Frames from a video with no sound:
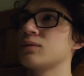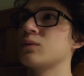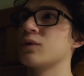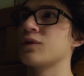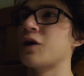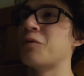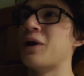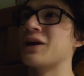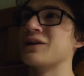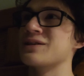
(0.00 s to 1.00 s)
without
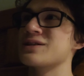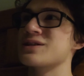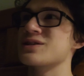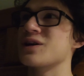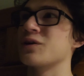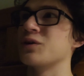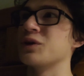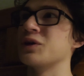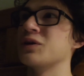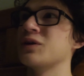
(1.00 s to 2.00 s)
my
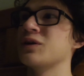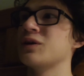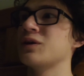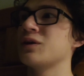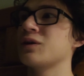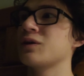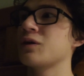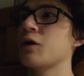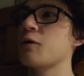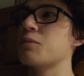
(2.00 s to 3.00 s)
necessarily
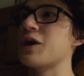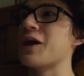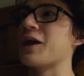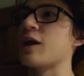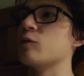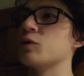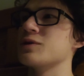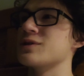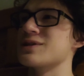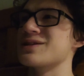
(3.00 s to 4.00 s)
being able
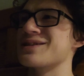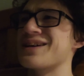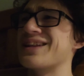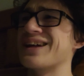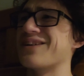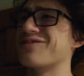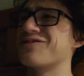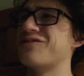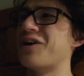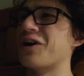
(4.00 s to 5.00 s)
to see that
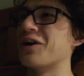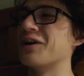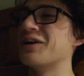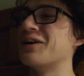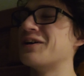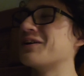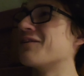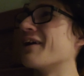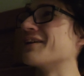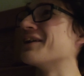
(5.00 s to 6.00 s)
far right